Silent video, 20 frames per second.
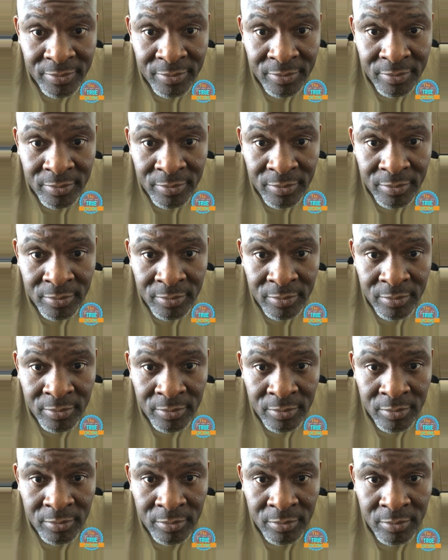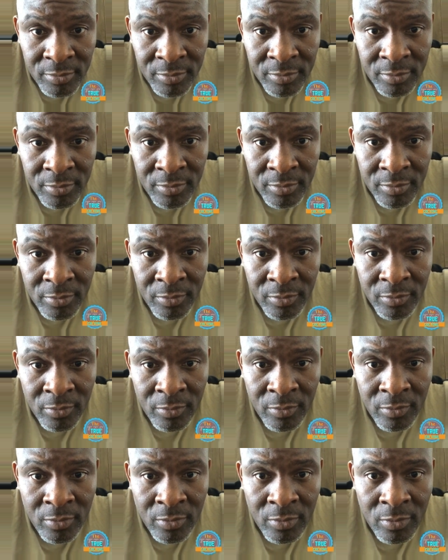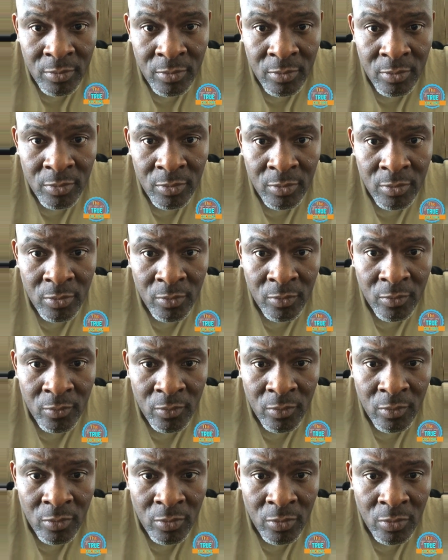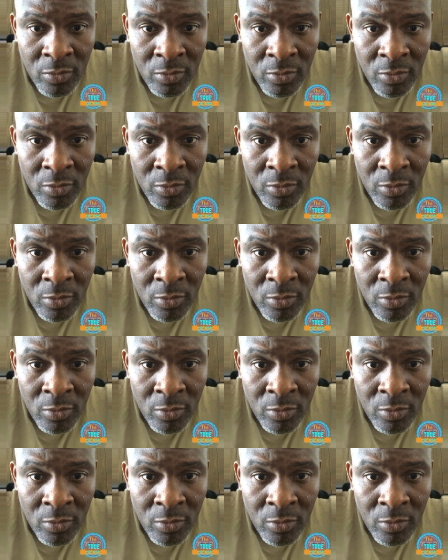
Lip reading: Nothing is said.